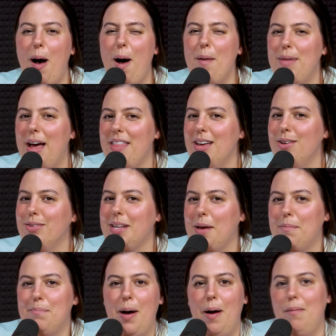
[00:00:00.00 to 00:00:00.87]
Bob, I think it was
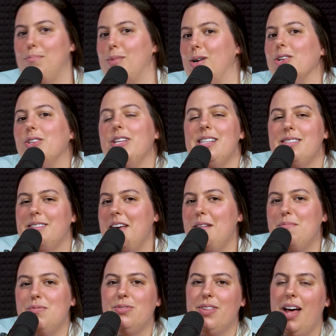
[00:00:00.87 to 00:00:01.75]
like Bob Marley's
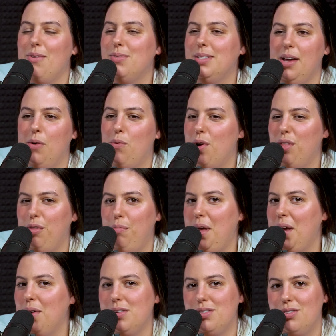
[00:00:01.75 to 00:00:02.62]
label. That was like one of the
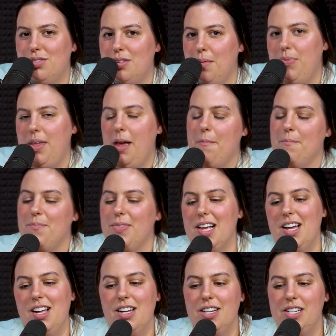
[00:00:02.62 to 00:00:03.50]
big ones or something.
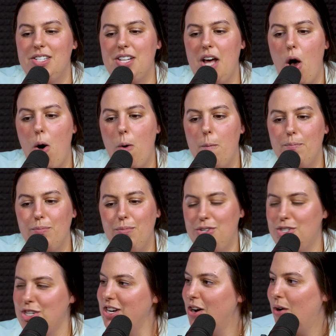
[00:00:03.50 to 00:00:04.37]
So,
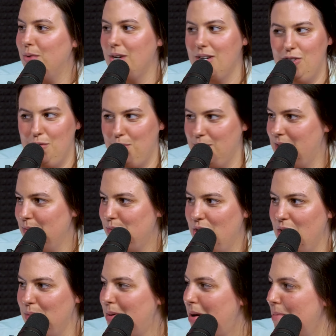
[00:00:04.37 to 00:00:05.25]
which, you know, we're super
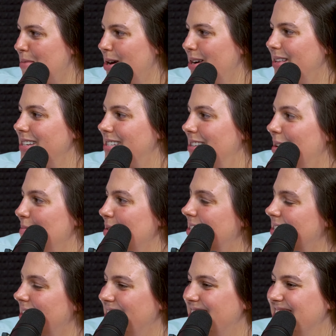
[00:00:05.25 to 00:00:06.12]
similar to Bob Marley. So that
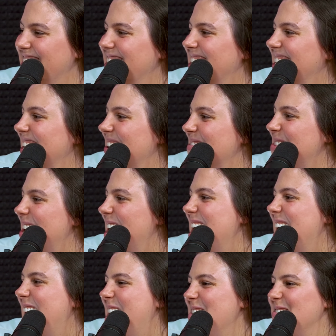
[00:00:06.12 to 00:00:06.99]
Very makes sense. similar.
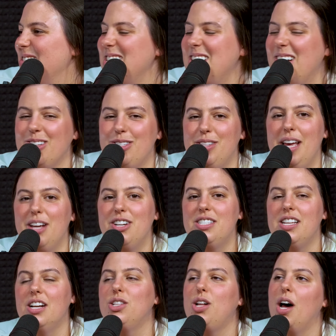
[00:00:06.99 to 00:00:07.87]
But um, no, so they
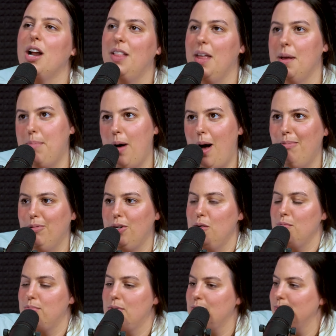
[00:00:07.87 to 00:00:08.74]
just did a lot of like pop
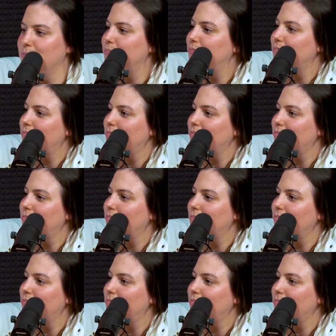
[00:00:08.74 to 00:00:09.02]
groups.